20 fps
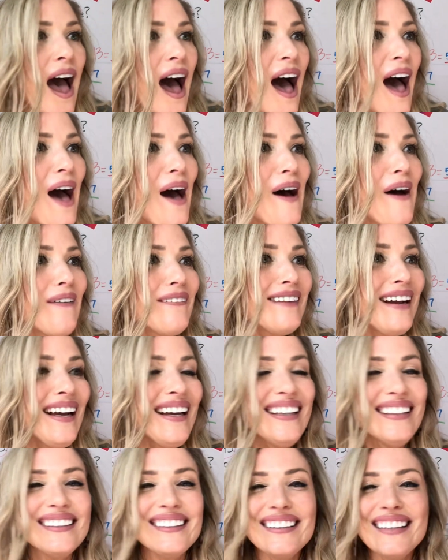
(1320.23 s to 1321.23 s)
All
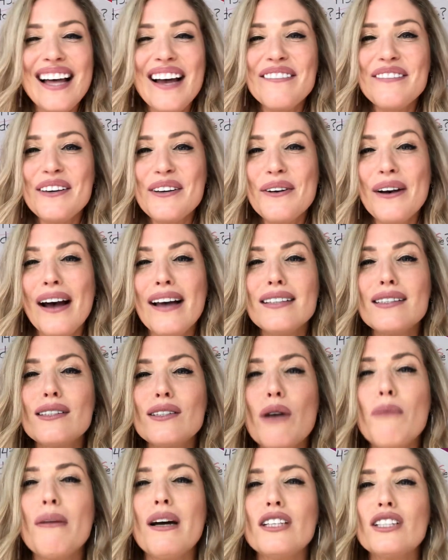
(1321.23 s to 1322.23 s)
right, love you guys
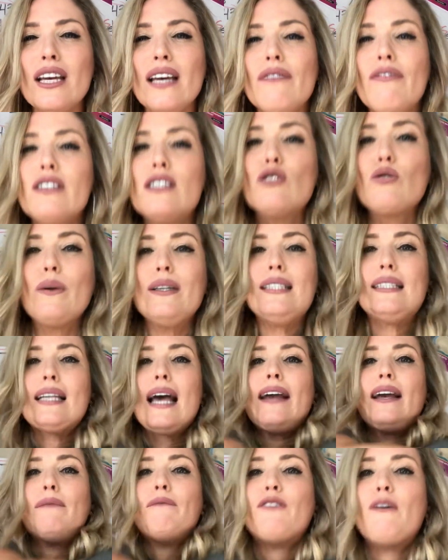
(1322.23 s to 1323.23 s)
so much. Give a squeeze
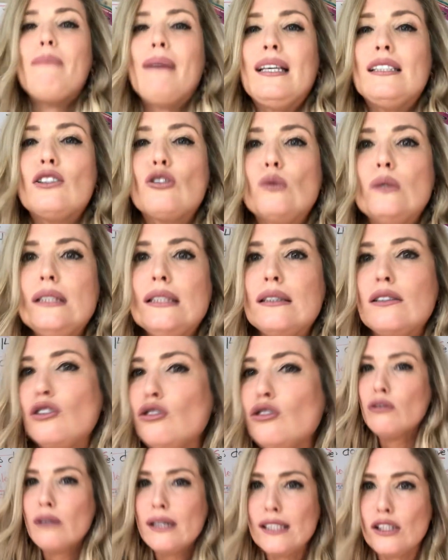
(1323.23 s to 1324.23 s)
tight for me. Squeeze,
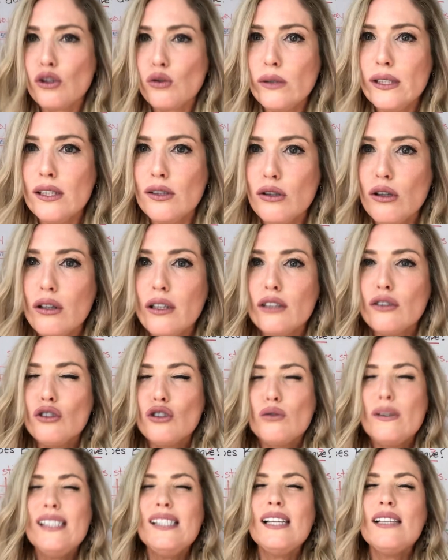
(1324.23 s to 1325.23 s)
I squeeze hard.
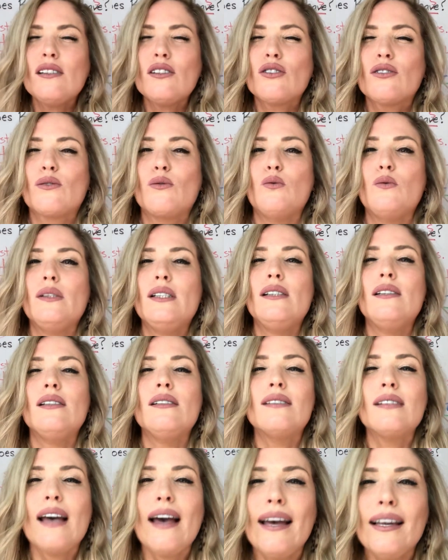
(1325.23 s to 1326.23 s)
Squeeze it,
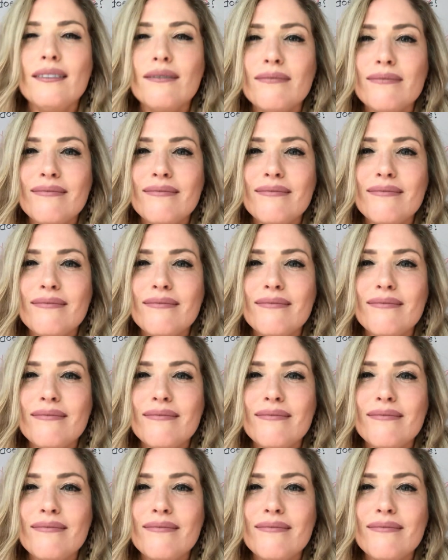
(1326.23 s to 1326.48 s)
squeeze it.